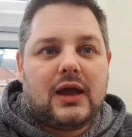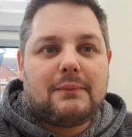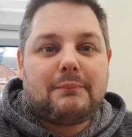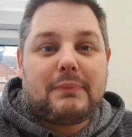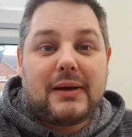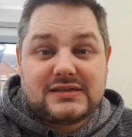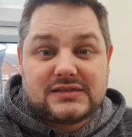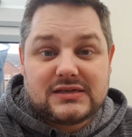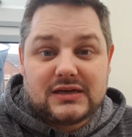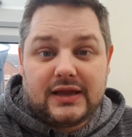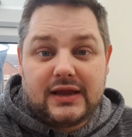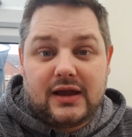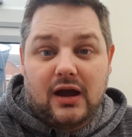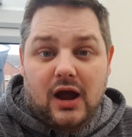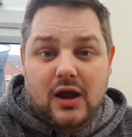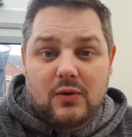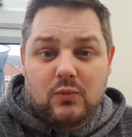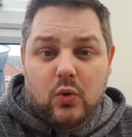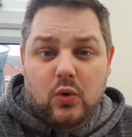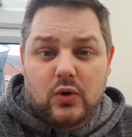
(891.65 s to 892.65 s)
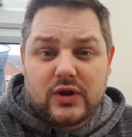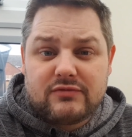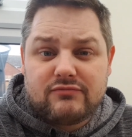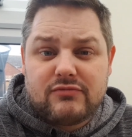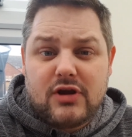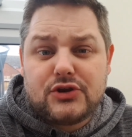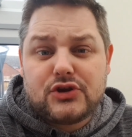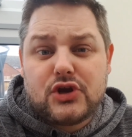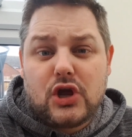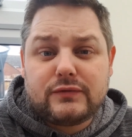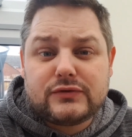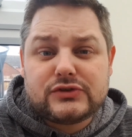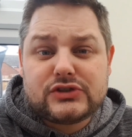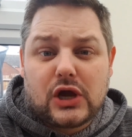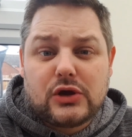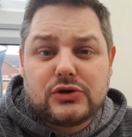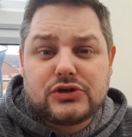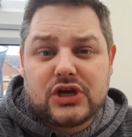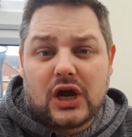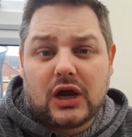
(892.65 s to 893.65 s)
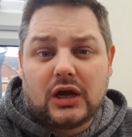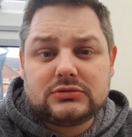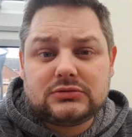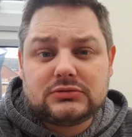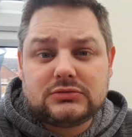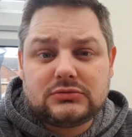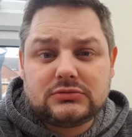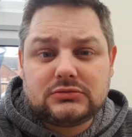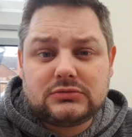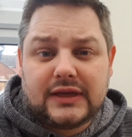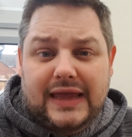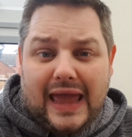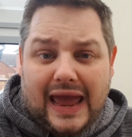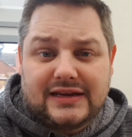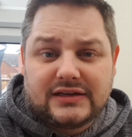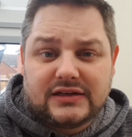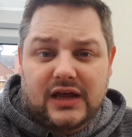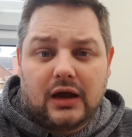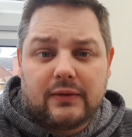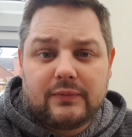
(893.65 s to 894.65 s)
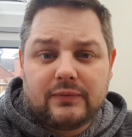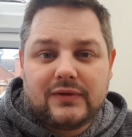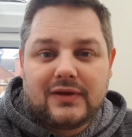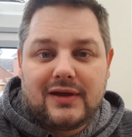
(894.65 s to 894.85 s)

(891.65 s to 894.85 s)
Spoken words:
Basically, I'm walking around Nova Scotia in Canada.